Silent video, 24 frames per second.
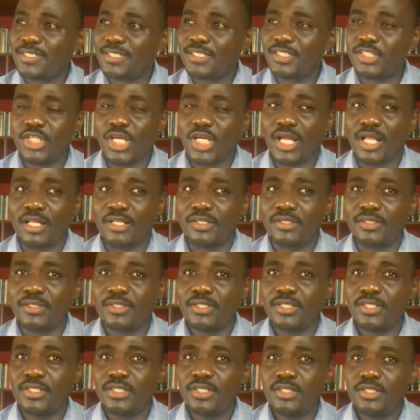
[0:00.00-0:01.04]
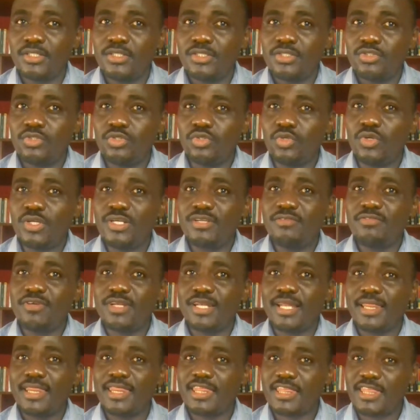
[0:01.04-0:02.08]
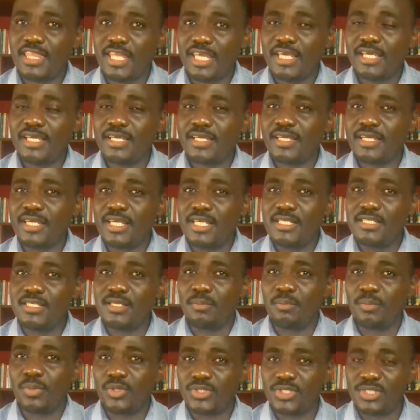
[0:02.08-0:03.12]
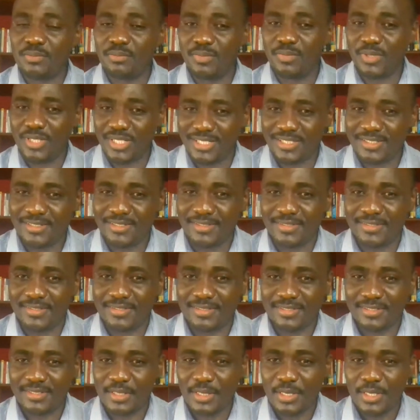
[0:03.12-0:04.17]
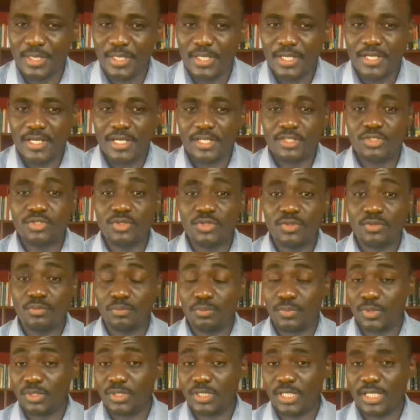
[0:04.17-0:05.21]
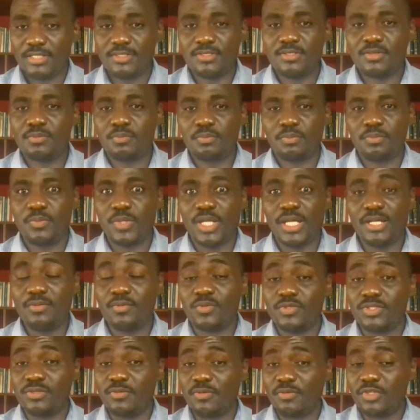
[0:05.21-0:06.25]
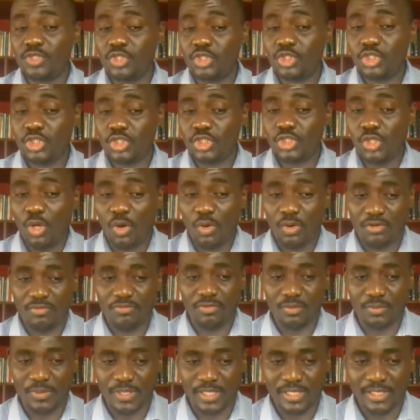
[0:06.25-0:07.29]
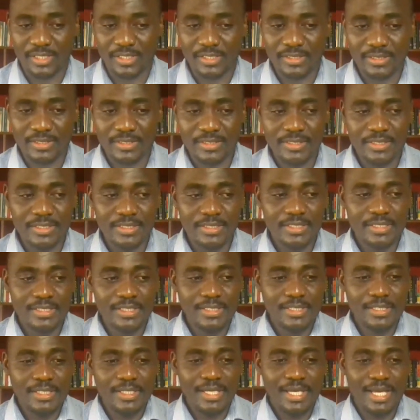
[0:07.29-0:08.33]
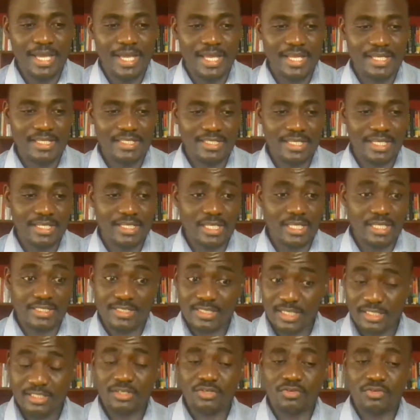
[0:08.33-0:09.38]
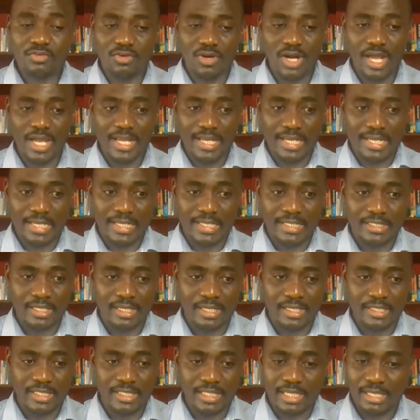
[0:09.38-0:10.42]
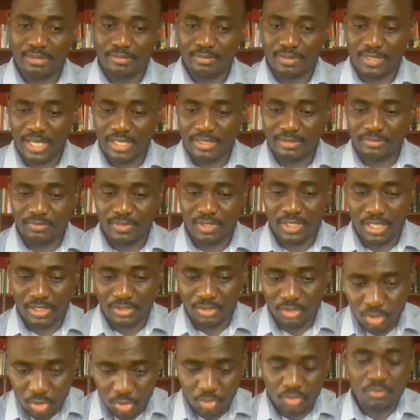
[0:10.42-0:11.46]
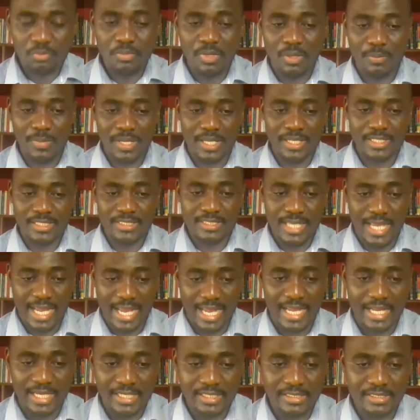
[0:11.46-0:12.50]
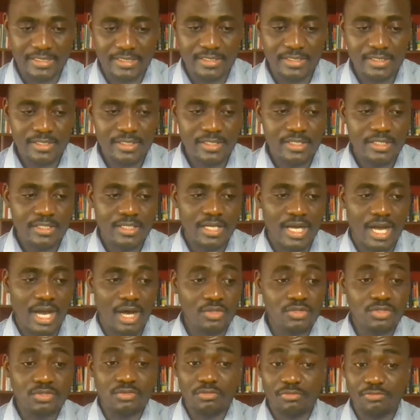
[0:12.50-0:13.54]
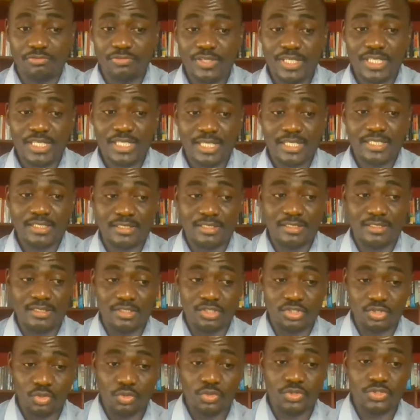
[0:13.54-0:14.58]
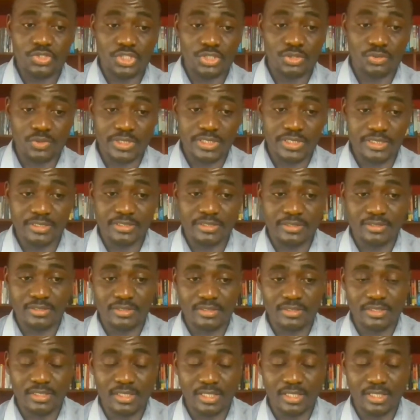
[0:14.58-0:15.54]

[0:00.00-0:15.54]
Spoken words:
child, you don't even think is a possibility. And so that was a shock for me. And I started crying, and I took my mother's hand out of fear that the soldier will